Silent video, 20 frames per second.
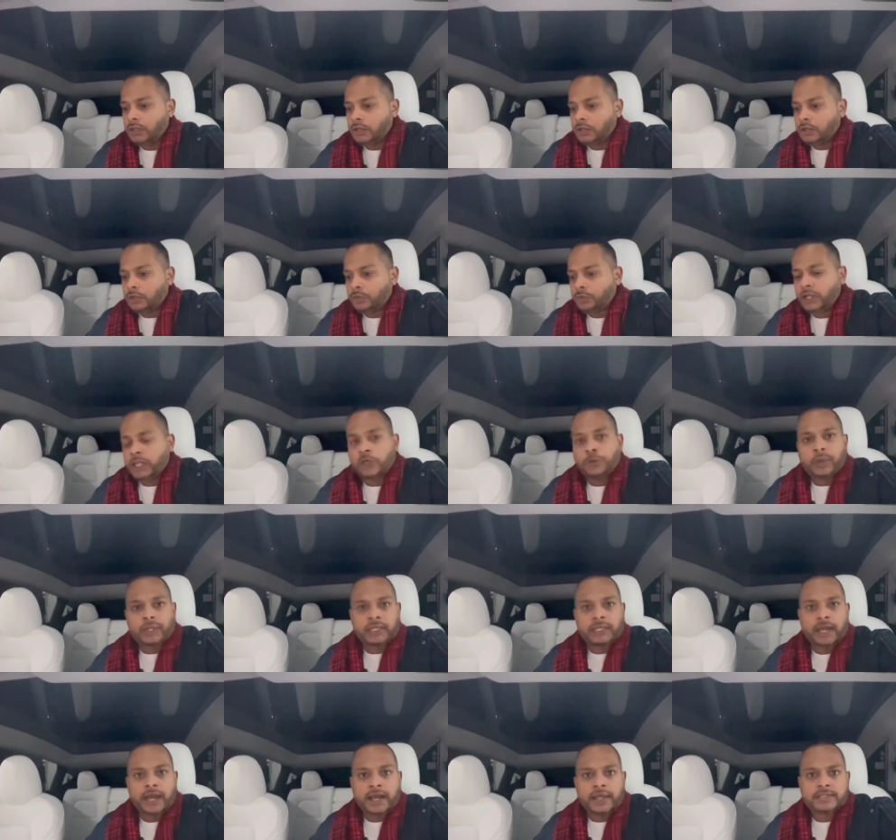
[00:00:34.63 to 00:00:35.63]
really
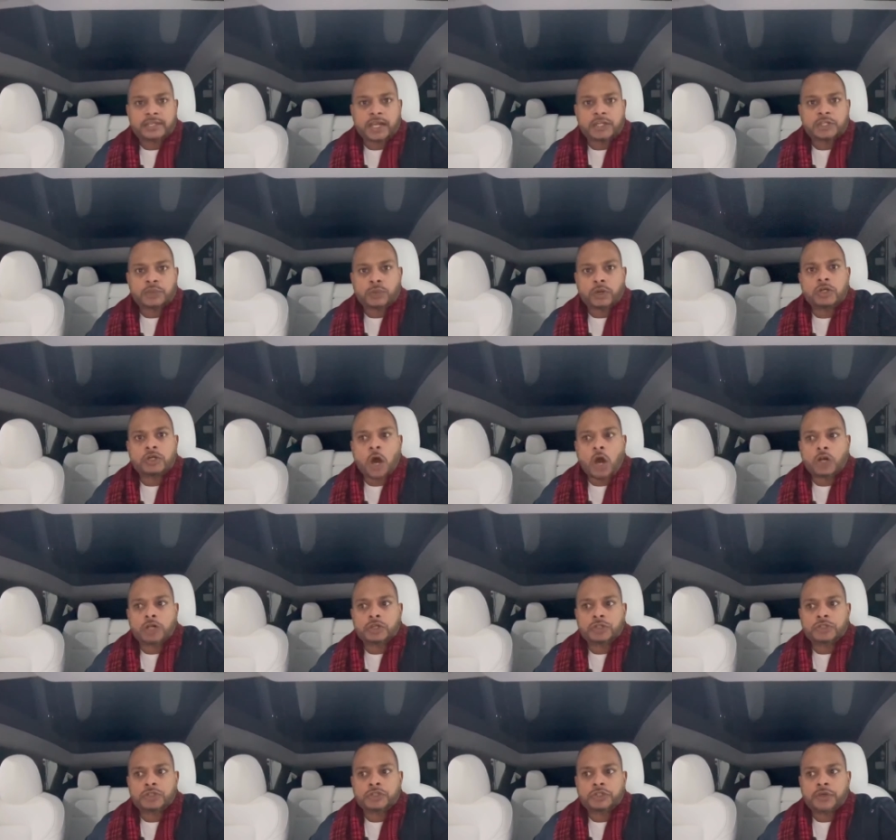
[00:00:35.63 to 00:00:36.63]
quickly, guys, I just want to talk
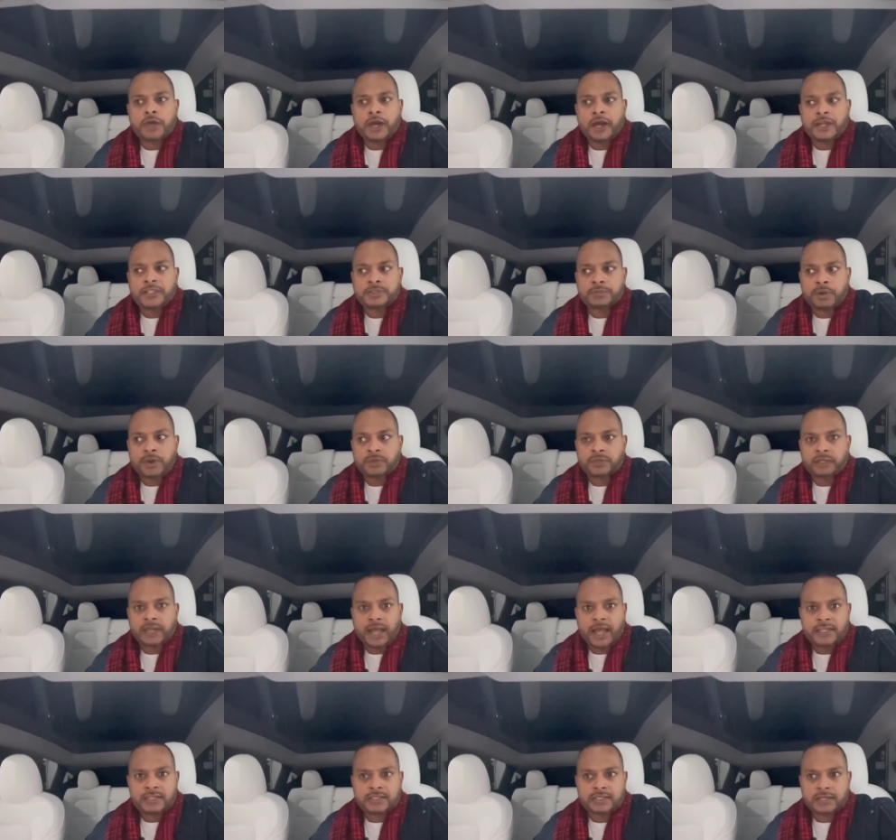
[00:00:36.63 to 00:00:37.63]
to you guys about the
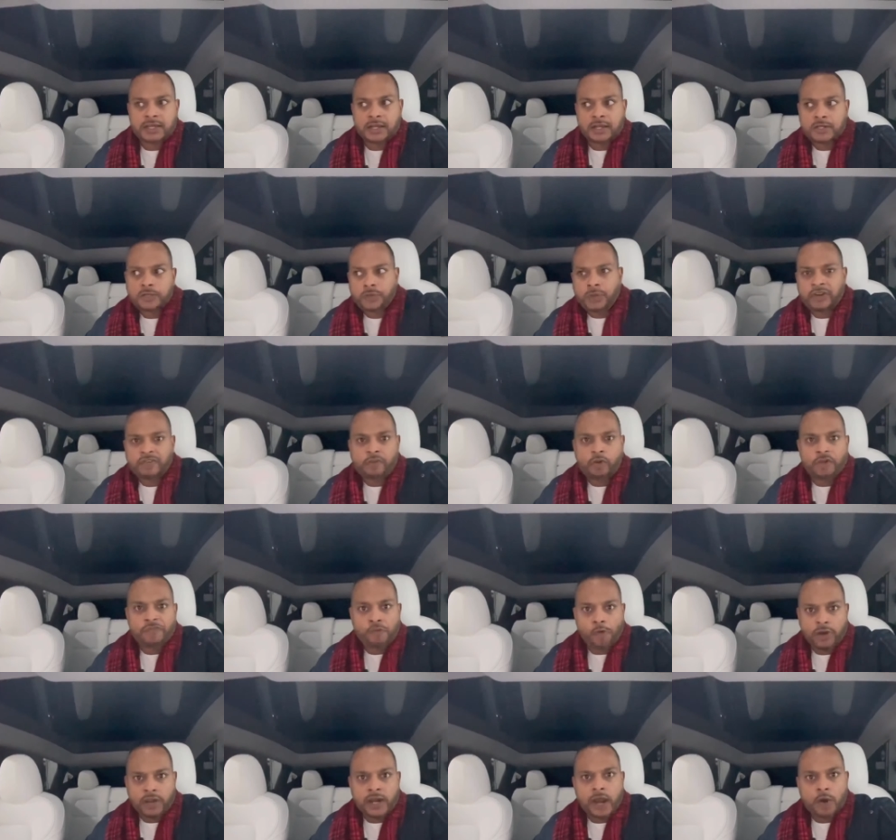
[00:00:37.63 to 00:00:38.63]
last uh, twenty-four to
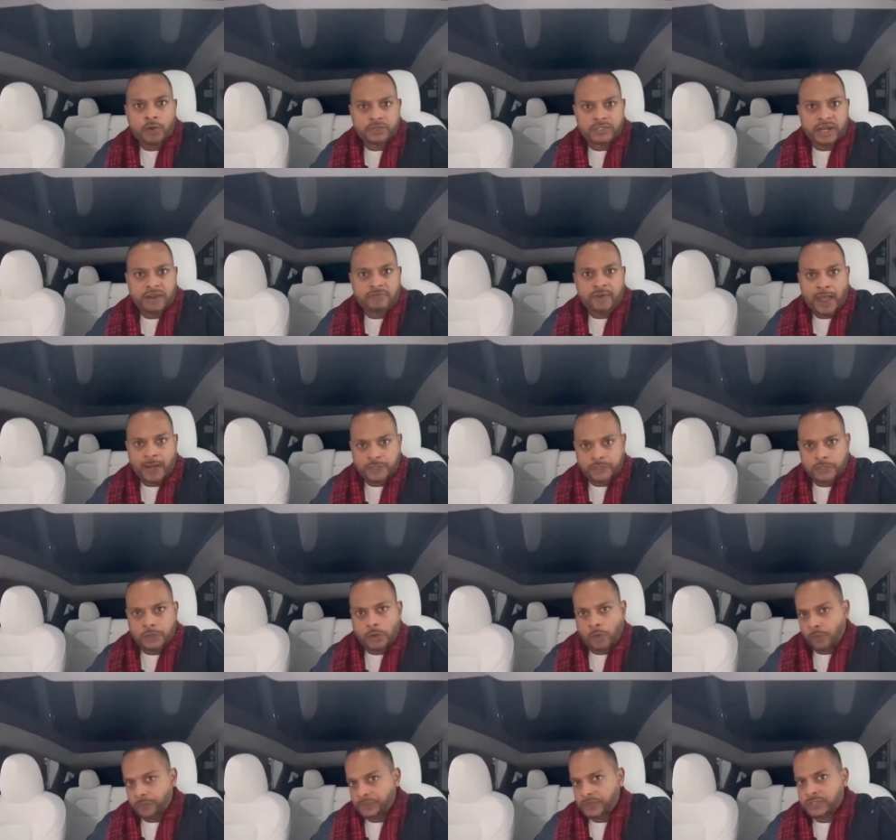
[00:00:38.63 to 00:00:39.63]
forty-eight hours that I've actually
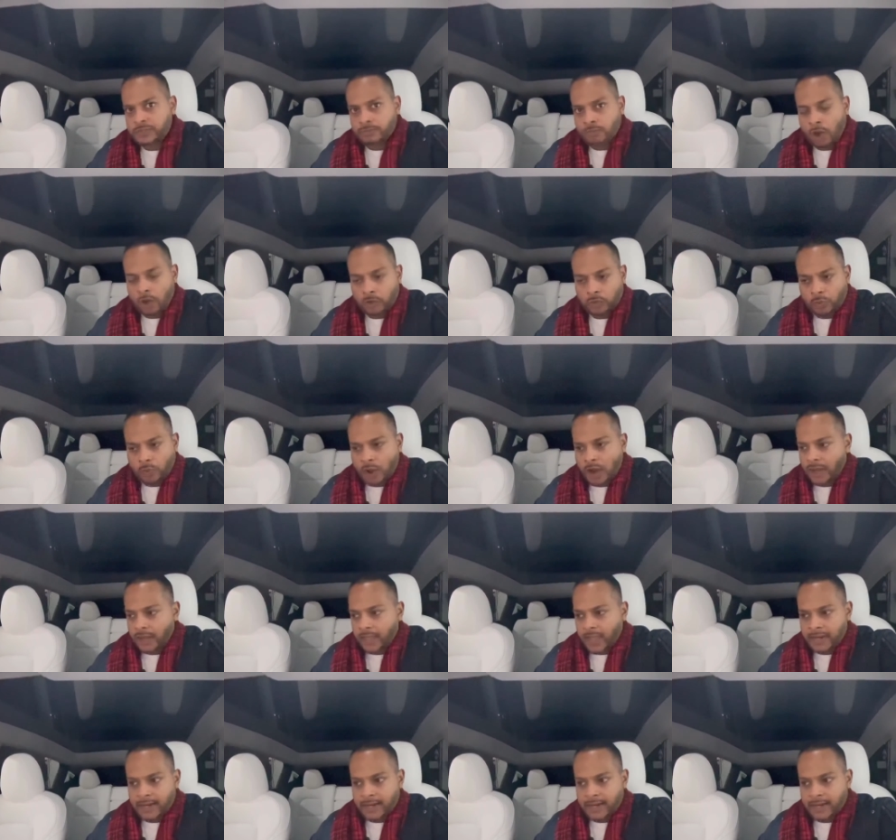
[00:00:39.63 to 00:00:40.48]
owned this Model Y,